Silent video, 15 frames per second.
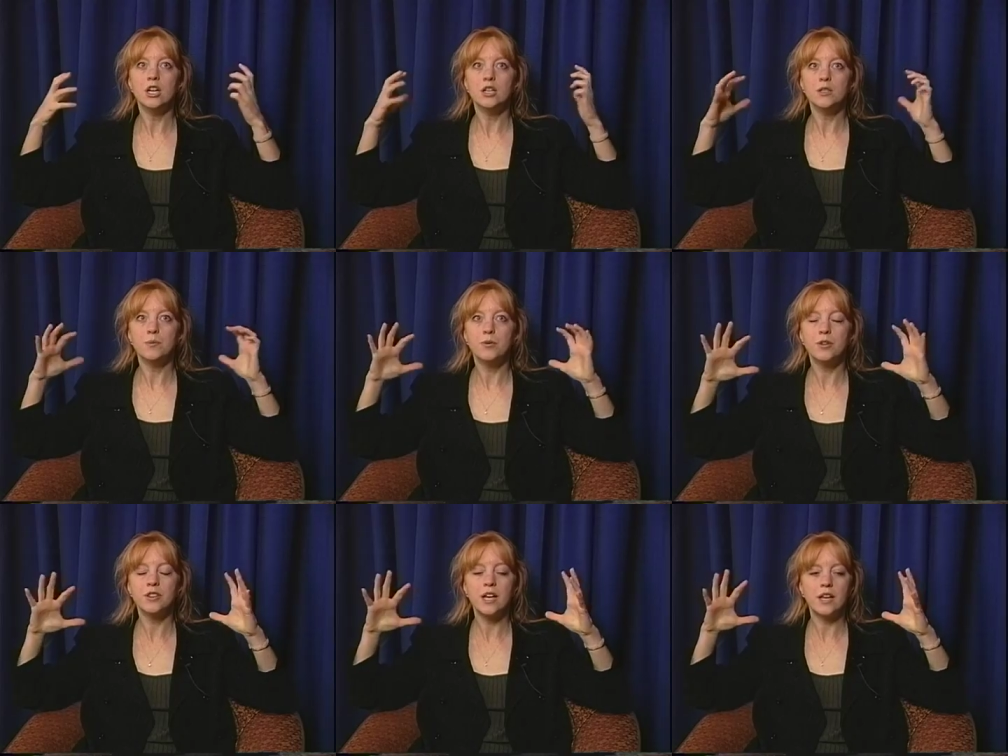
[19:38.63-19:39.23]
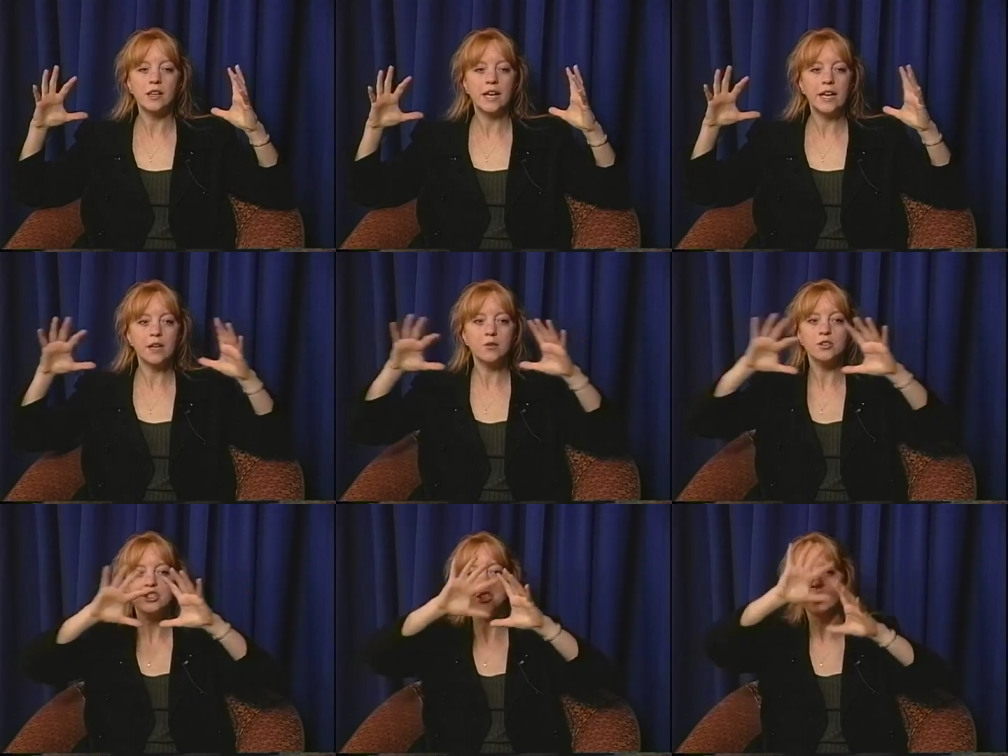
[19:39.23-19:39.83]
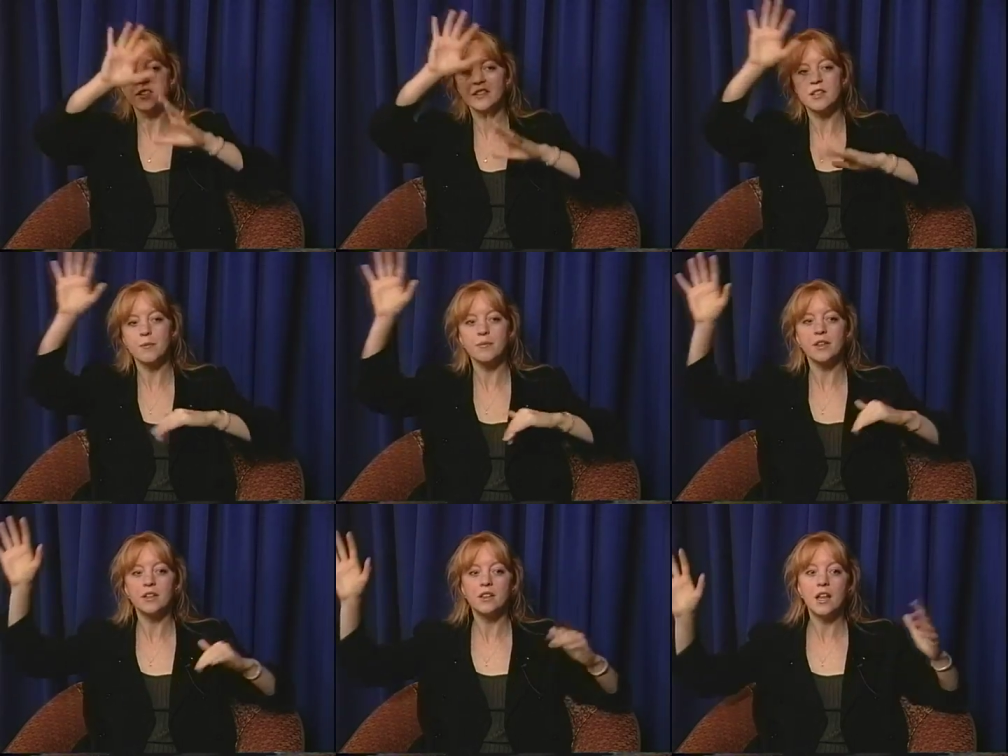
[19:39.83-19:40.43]
to put that language into
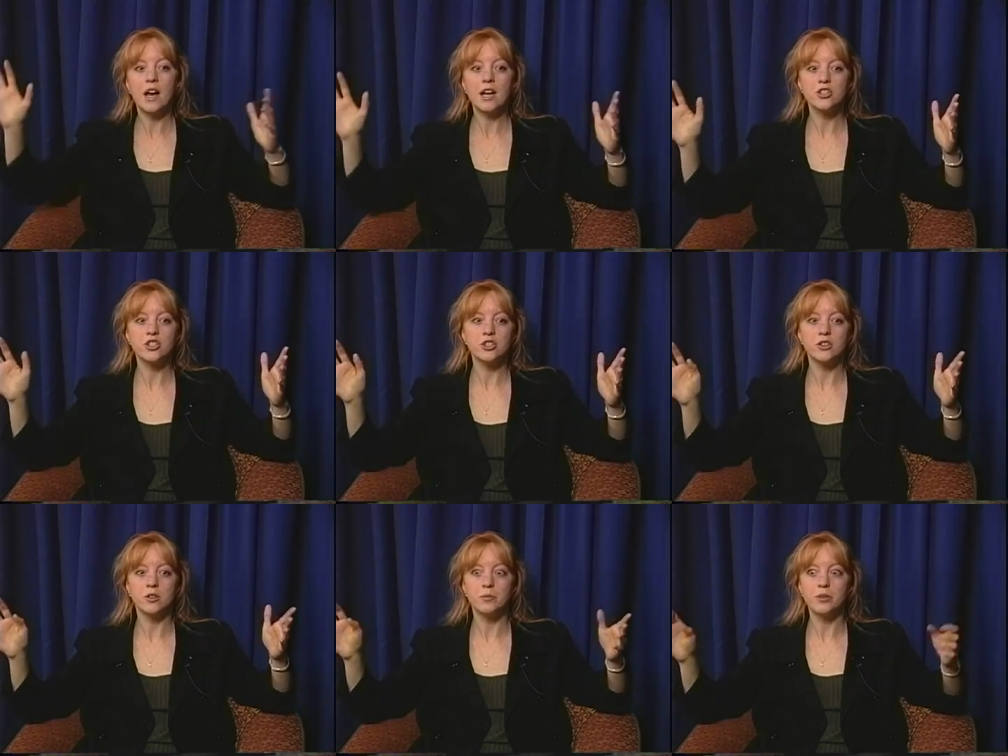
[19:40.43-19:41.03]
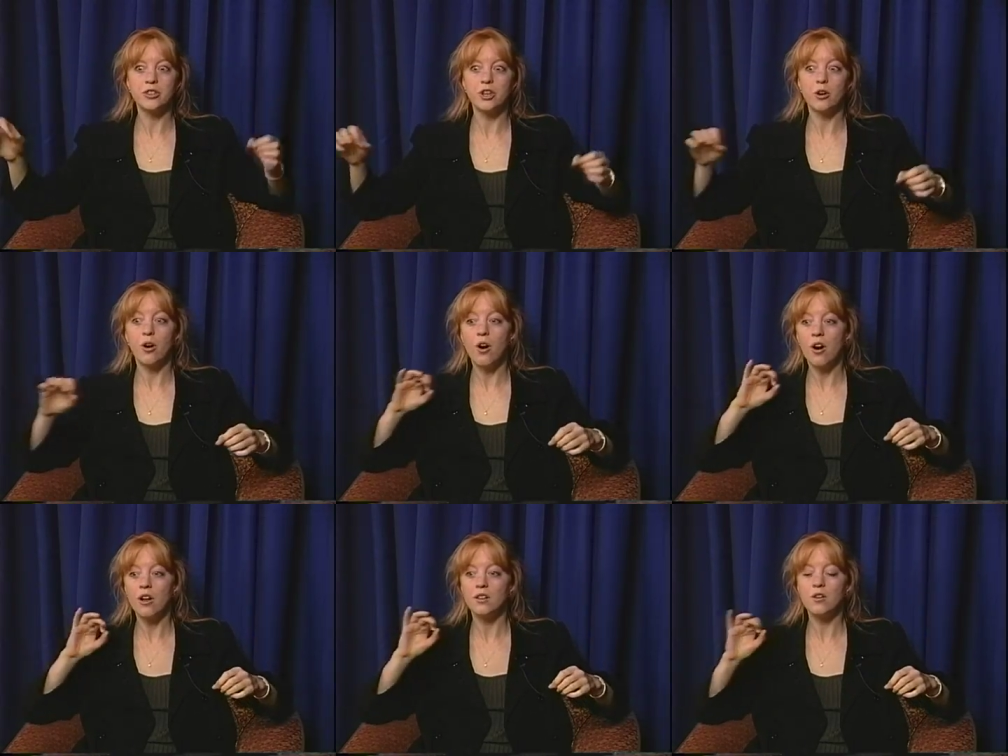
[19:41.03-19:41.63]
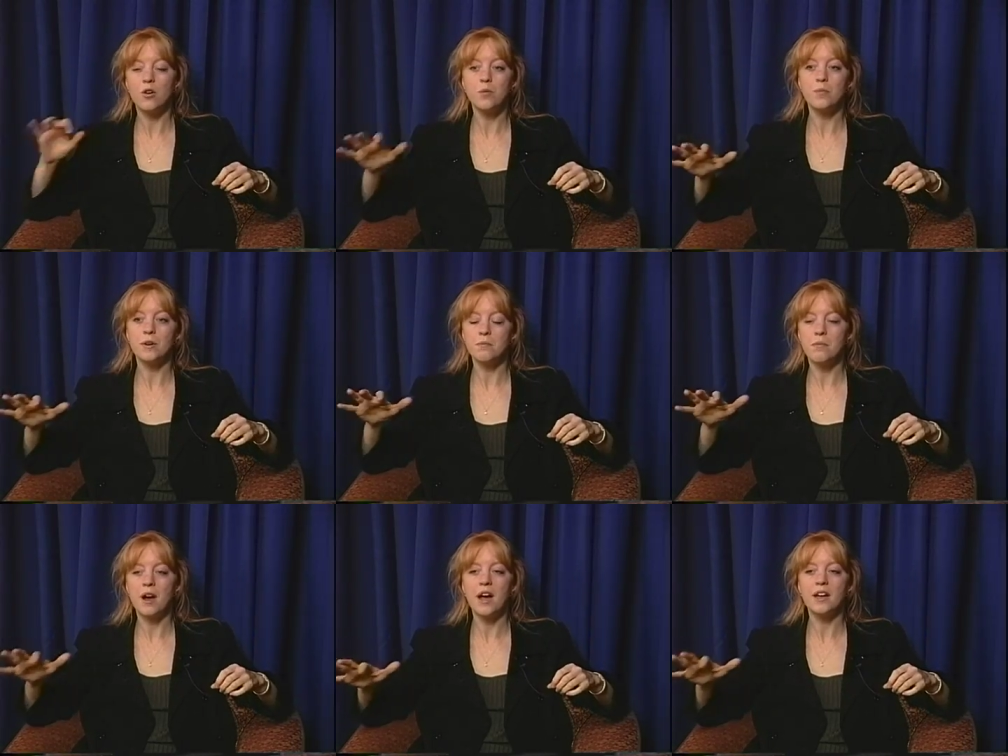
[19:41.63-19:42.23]
something logical, but they're all
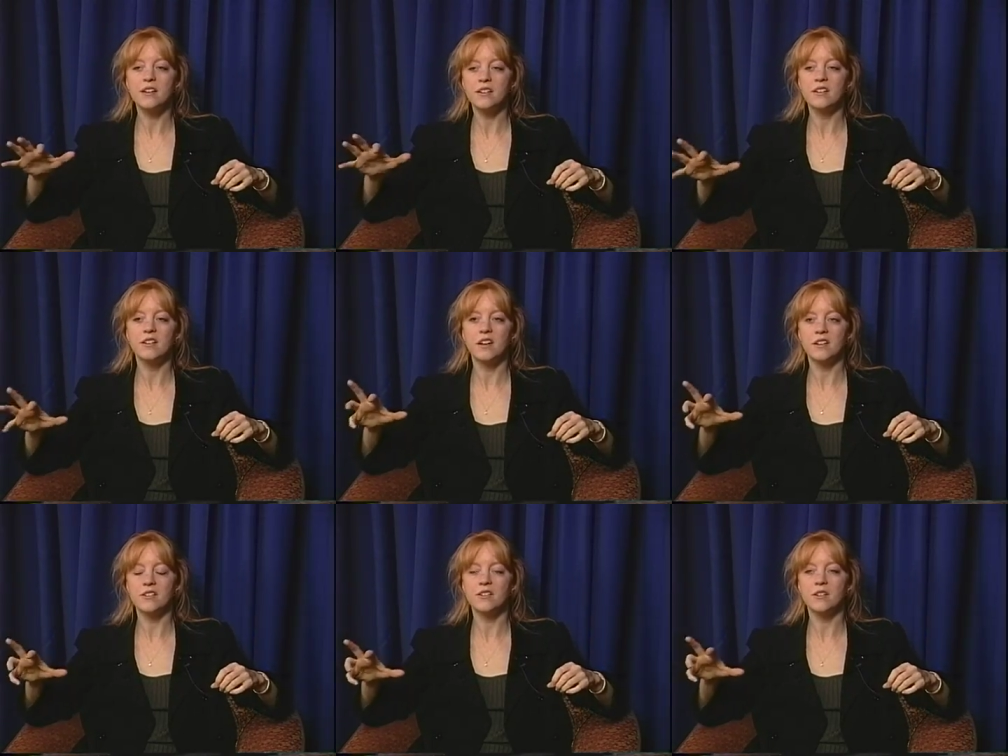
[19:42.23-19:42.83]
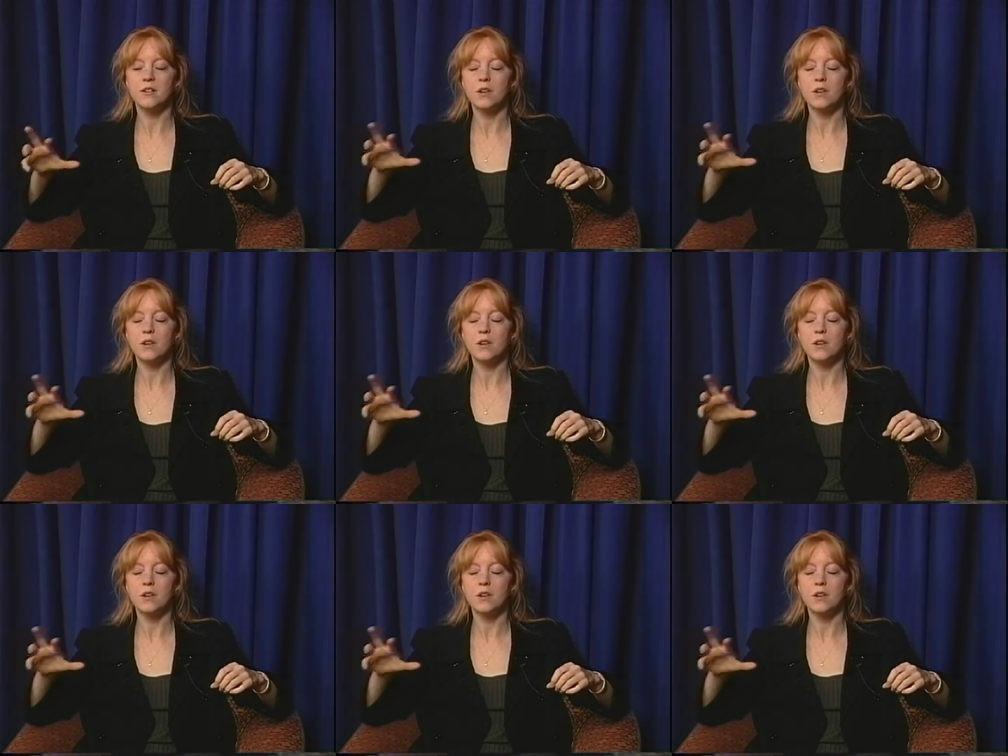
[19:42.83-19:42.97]
open-minded enough